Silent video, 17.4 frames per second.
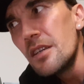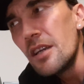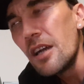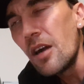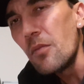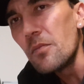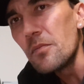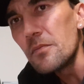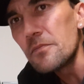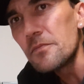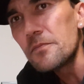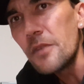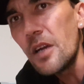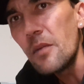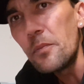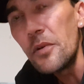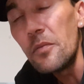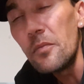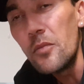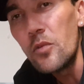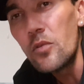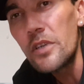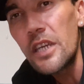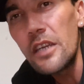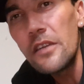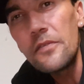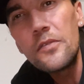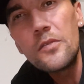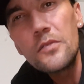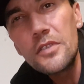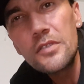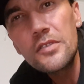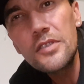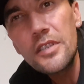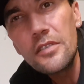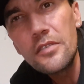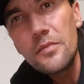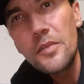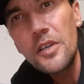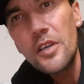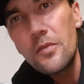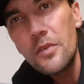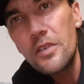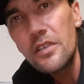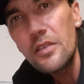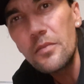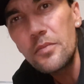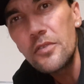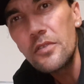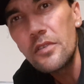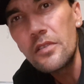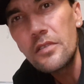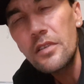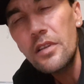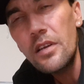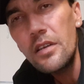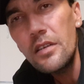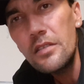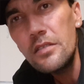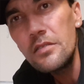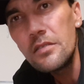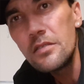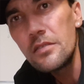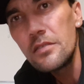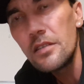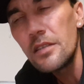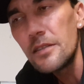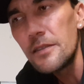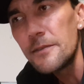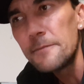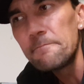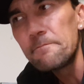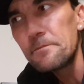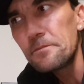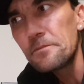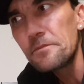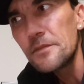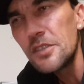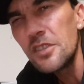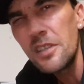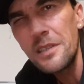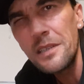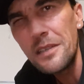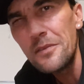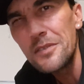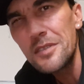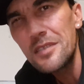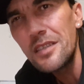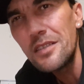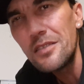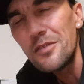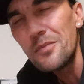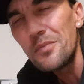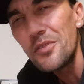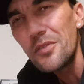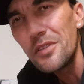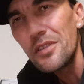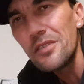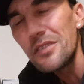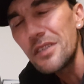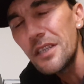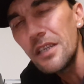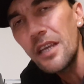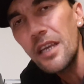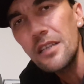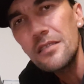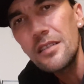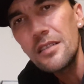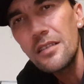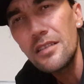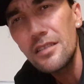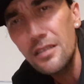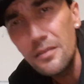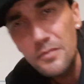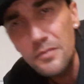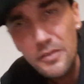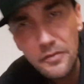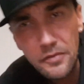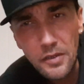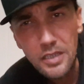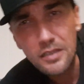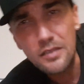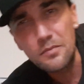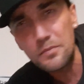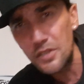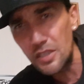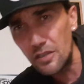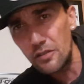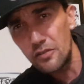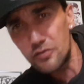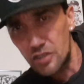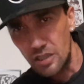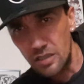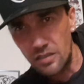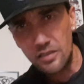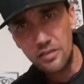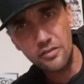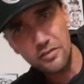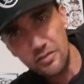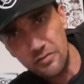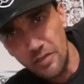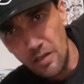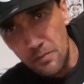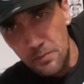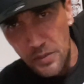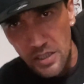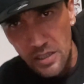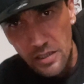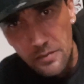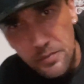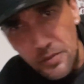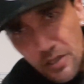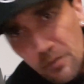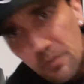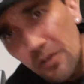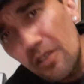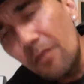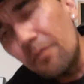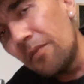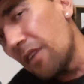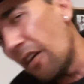I'm a bit more careful this year about what I put online. You ain't never seen your boy on here acting like I'm the fucking big OG that goes around beating people up.